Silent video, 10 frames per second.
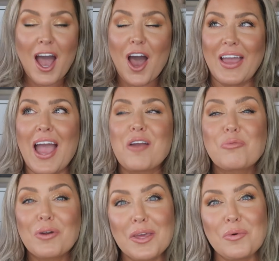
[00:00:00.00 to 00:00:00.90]
Okay, I
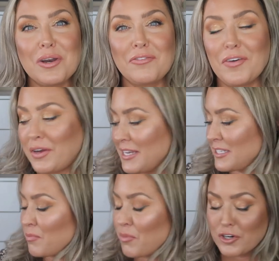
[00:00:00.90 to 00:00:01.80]
really wanna
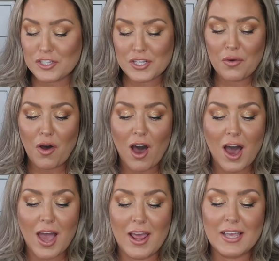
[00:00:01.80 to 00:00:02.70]
focus more so
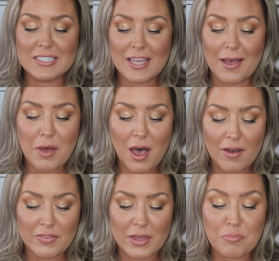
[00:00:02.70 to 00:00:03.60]
on some
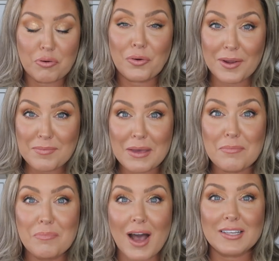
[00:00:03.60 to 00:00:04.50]
of the
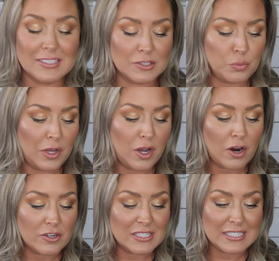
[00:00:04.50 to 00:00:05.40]
premium boxes we
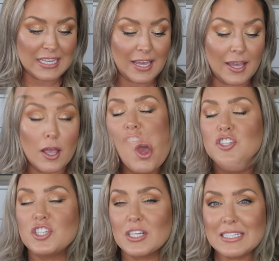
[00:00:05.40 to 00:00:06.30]
are seeing.
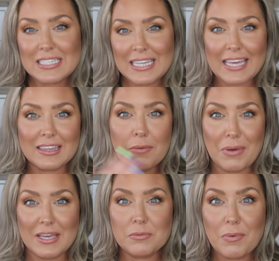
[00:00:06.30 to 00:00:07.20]
Just like the
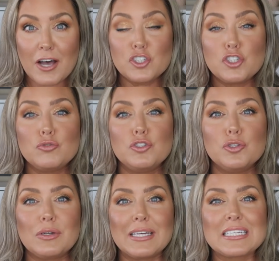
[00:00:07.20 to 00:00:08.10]
base box, you
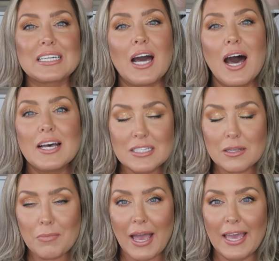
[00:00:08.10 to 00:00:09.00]
do get to
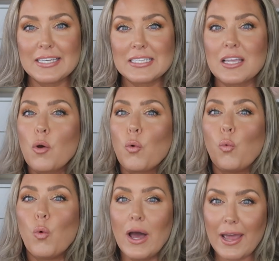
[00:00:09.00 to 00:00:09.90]
customize
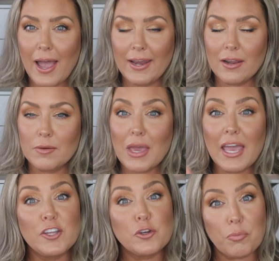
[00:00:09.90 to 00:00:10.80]
one item
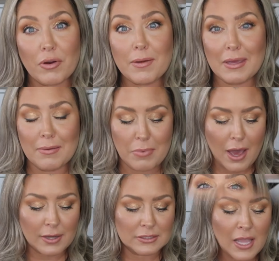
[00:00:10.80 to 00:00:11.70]
in your premium
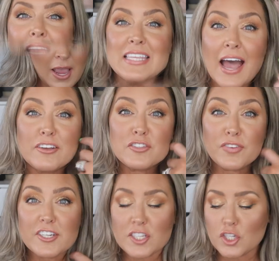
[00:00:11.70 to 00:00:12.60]
box. Now, as
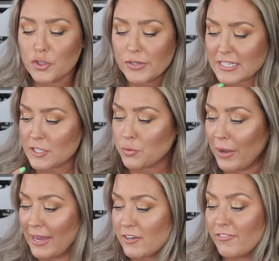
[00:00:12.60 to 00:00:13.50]
far as the choices
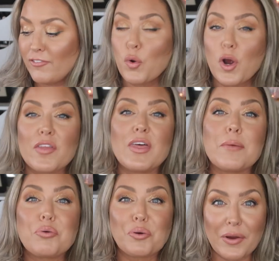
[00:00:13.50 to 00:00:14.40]
went for
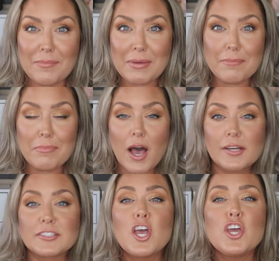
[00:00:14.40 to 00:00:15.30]
the premium
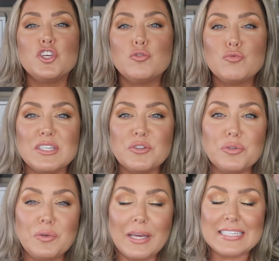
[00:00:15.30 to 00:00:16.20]
box, you
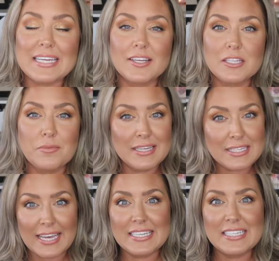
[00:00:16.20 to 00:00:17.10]
do get to customize,
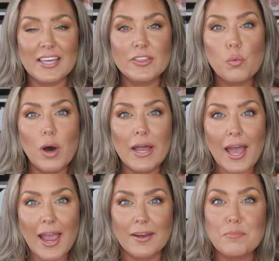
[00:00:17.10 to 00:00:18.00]
like I said, the one
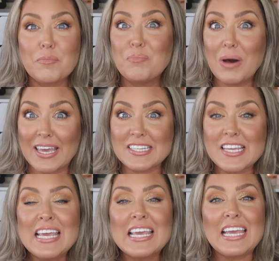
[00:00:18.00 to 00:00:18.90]
item, but
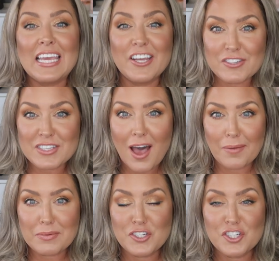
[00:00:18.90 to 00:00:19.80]
here's the
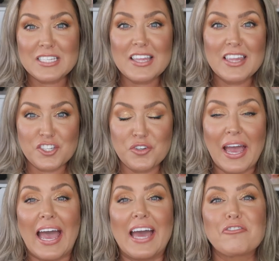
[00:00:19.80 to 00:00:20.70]
options that you
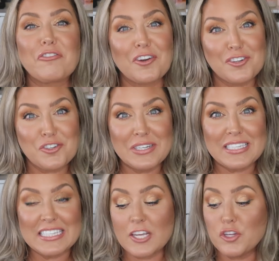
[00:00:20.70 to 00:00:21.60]
had for your
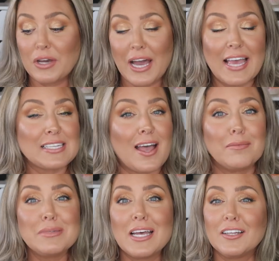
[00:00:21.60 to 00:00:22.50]
choices. And you guys,
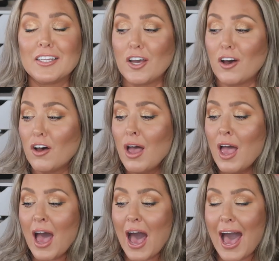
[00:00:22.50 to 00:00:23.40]
I'm telling y'all,
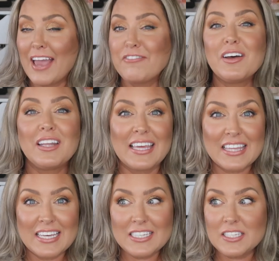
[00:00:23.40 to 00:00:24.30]
I felt
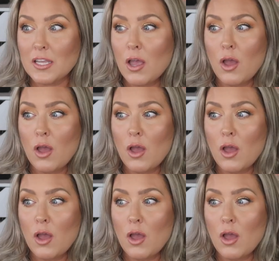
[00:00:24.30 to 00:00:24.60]
like this.